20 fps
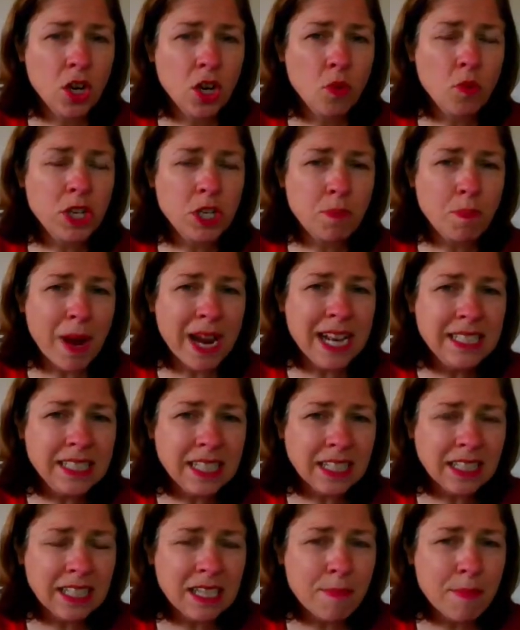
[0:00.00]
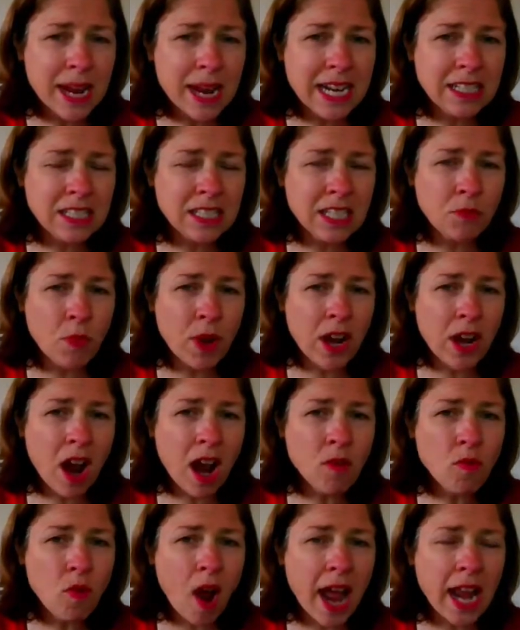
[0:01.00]
which basically means that when
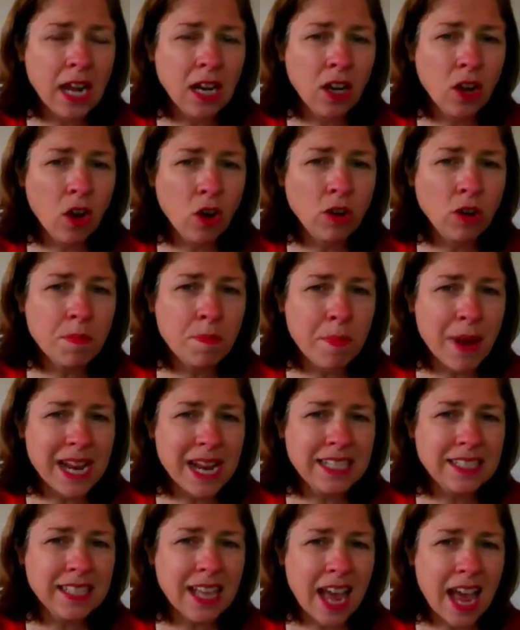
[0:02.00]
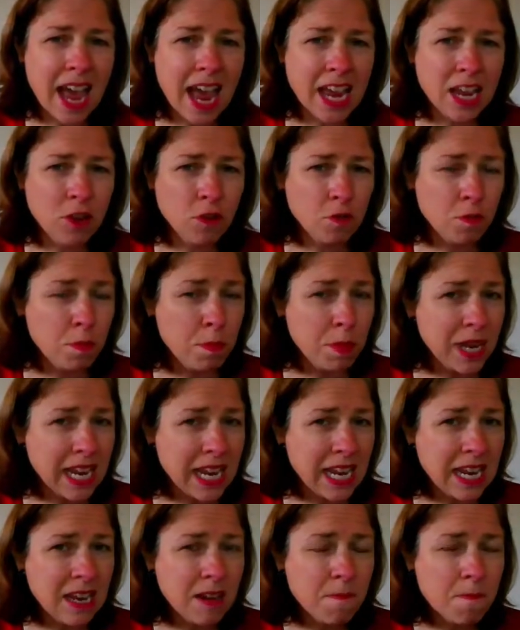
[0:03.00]
I write log base a of
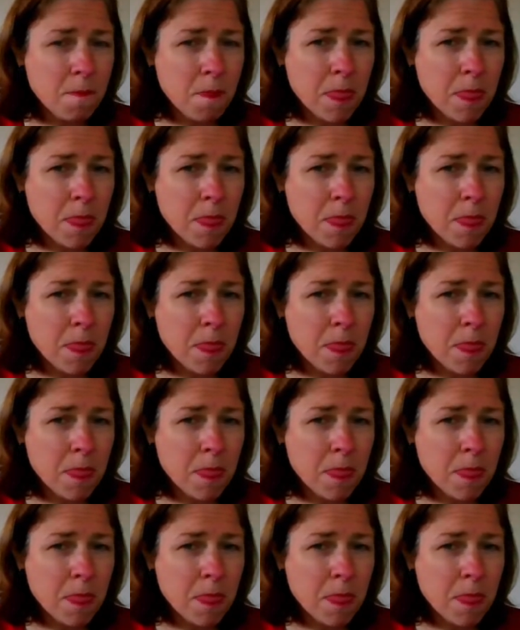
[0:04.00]
b,